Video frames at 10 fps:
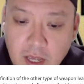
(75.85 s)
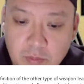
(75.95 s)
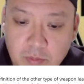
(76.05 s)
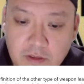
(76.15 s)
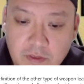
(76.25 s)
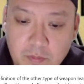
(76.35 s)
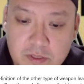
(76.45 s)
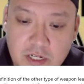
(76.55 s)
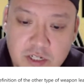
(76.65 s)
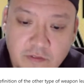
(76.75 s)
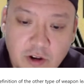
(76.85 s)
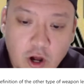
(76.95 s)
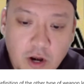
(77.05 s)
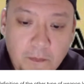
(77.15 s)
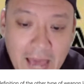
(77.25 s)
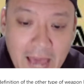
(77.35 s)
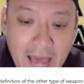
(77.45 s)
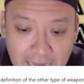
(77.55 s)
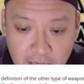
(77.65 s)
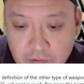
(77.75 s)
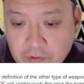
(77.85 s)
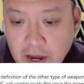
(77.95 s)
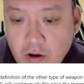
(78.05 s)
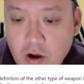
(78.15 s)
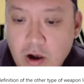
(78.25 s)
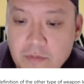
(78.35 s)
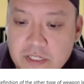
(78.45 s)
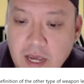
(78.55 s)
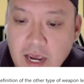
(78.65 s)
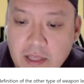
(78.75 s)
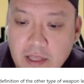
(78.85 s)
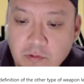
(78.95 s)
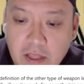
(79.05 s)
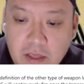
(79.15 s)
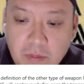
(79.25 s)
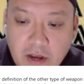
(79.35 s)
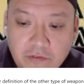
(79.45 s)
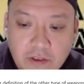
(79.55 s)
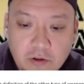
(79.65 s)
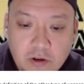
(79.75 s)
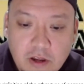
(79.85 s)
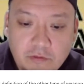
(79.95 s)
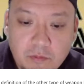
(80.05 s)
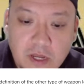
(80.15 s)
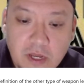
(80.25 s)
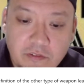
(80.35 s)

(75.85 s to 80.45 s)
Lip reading: I believe that possession of an automatic firearm is highly regulated by the federal government.